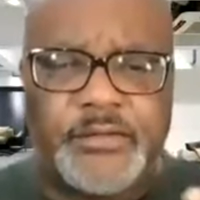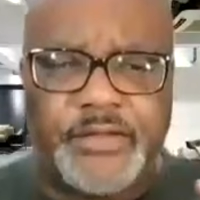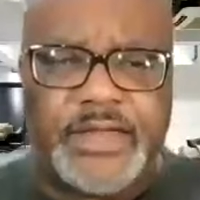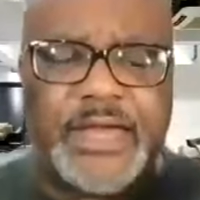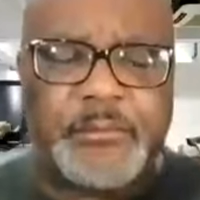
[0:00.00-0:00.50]
the
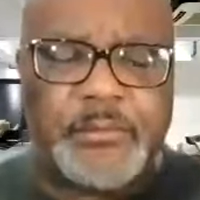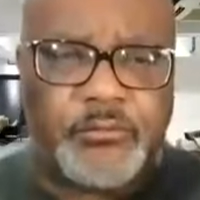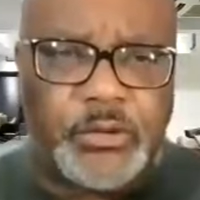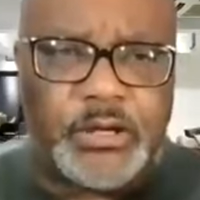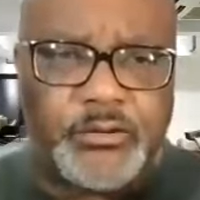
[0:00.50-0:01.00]
game of
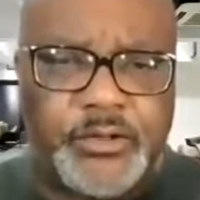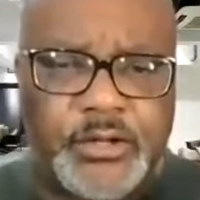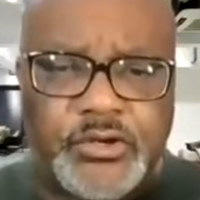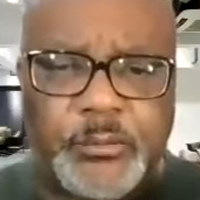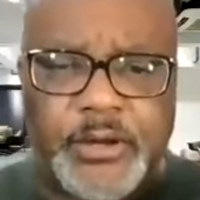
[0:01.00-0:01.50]
wealth,
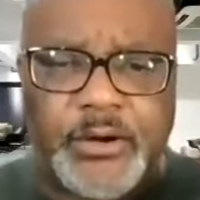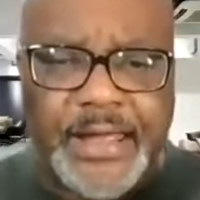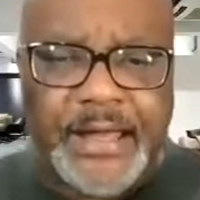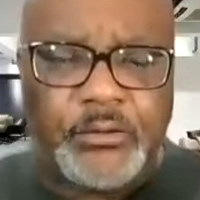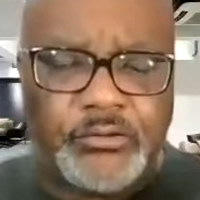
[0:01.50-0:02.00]
no matter
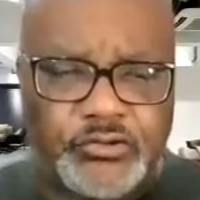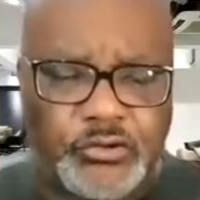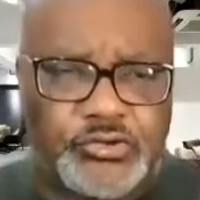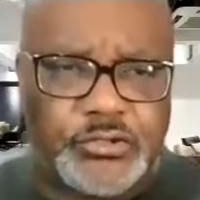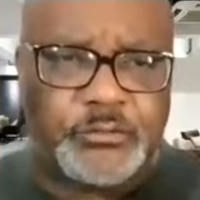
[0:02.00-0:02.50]
how
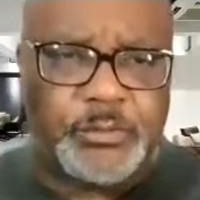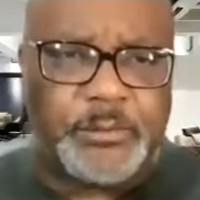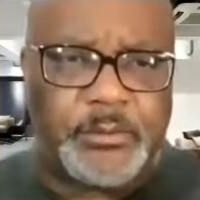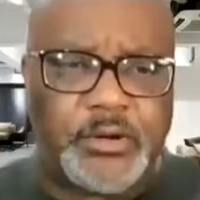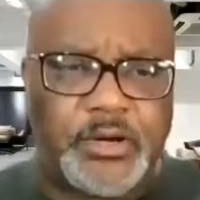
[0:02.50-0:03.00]
socialist
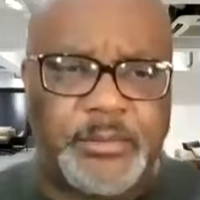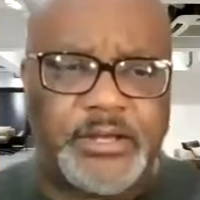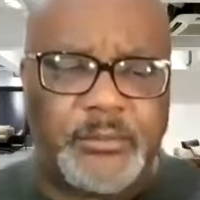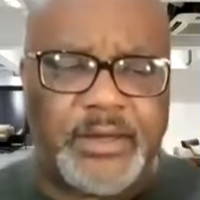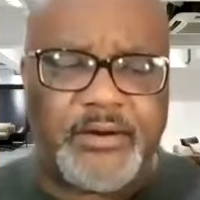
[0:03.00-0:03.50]
people want to be,
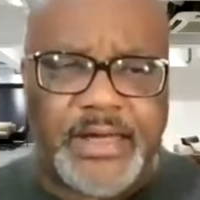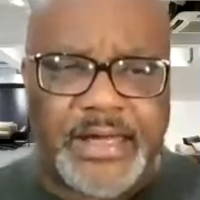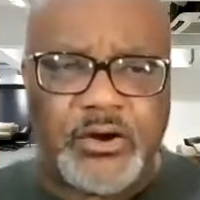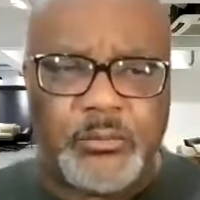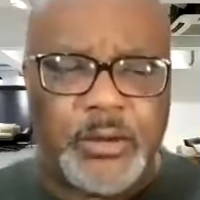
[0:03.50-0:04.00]
no matter
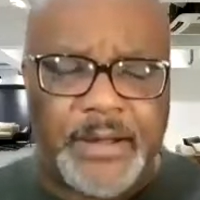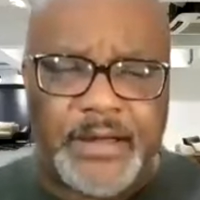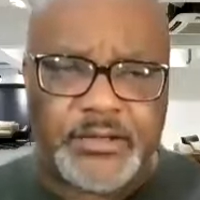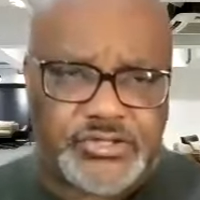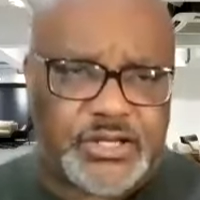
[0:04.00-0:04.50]
how
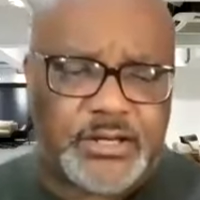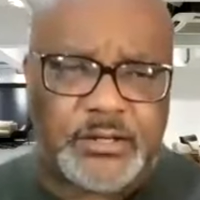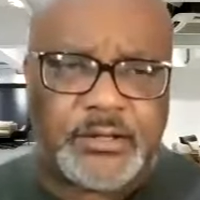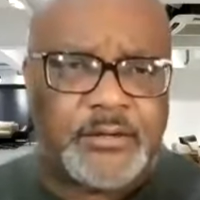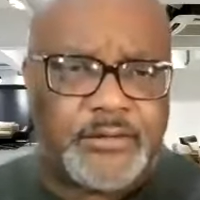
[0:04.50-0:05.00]

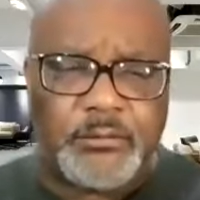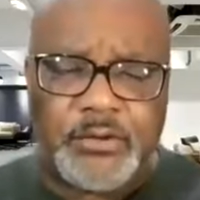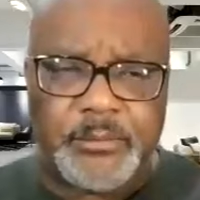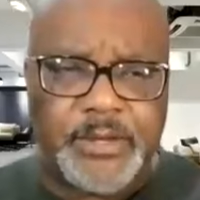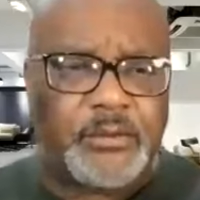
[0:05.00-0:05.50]
apologetic they want
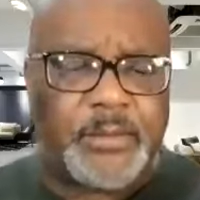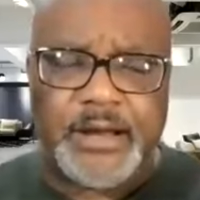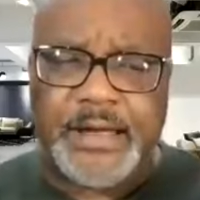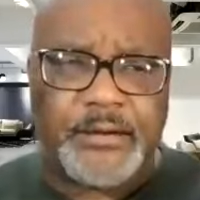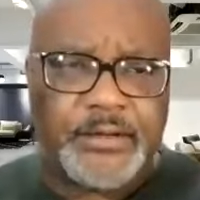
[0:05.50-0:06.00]
to be, no matter
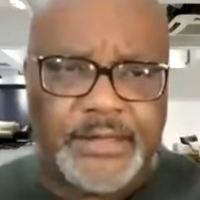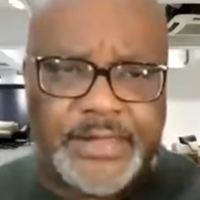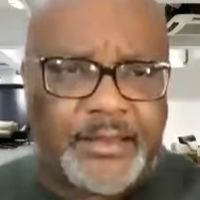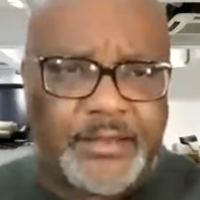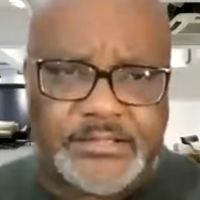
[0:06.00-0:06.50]
how
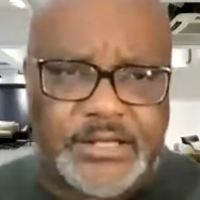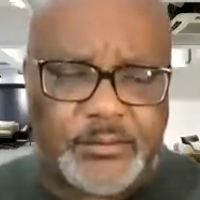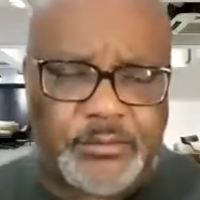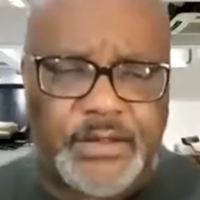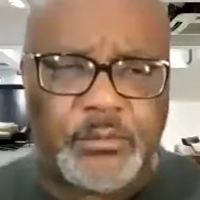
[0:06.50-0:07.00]

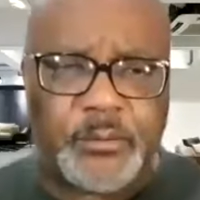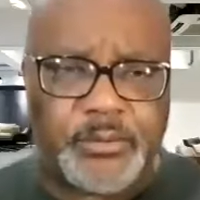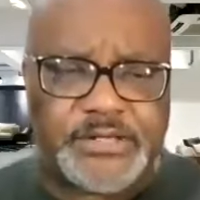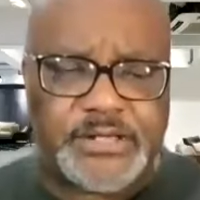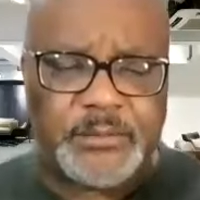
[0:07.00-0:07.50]
egalitarian they want to
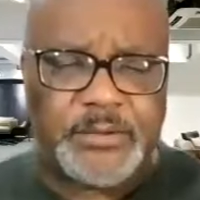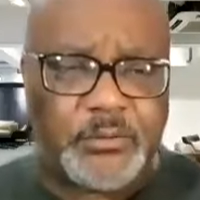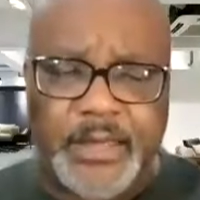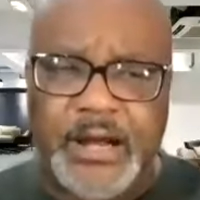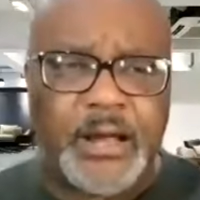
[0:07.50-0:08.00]
pretend to be, no
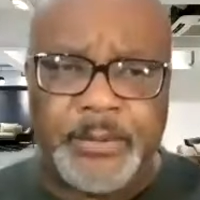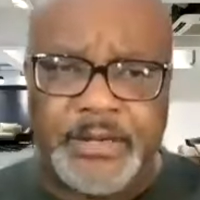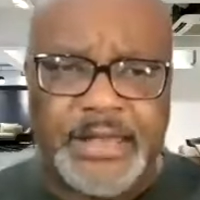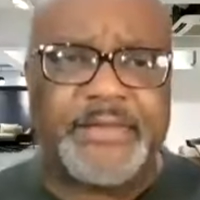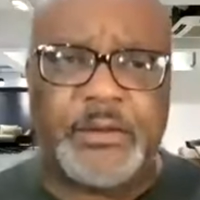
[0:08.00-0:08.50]
matter how
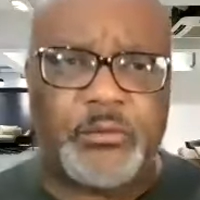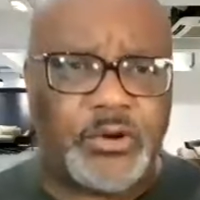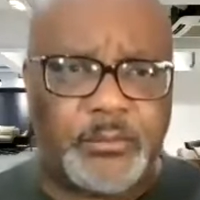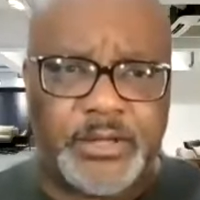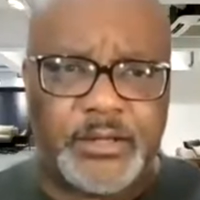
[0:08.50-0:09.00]
polite they want
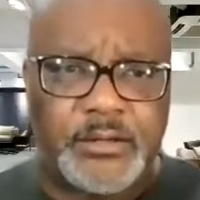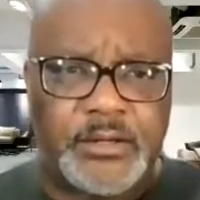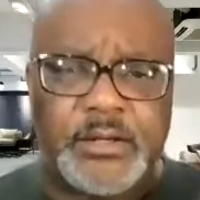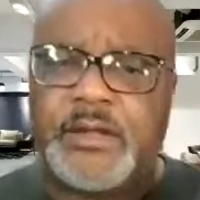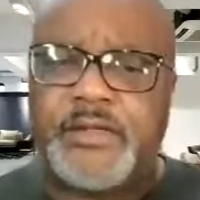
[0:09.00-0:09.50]
to be,
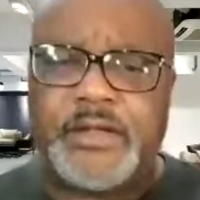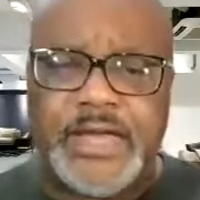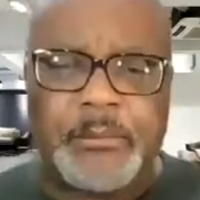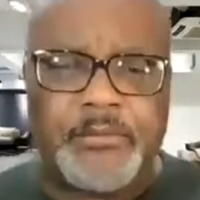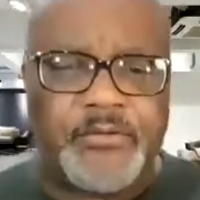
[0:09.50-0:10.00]
the
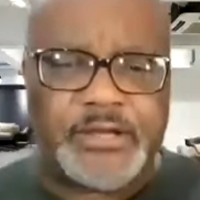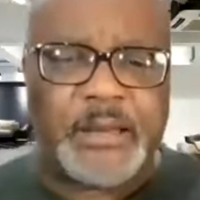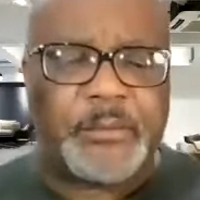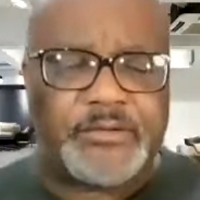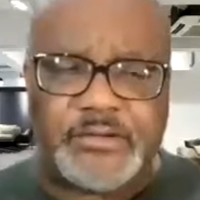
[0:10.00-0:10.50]
game of
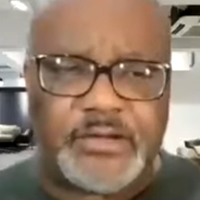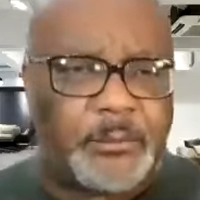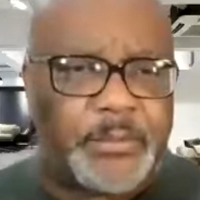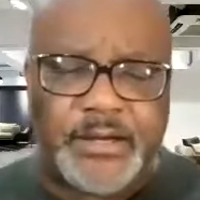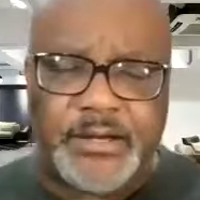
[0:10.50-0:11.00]
economics is a
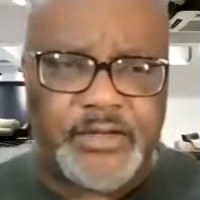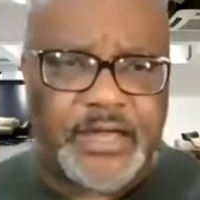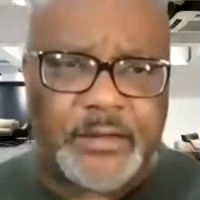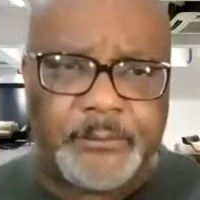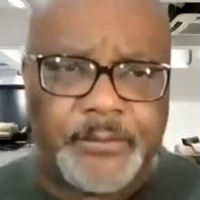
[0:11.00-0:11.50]
competitive
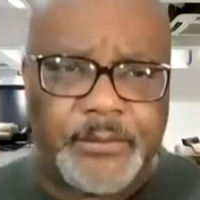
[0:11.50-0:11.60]
game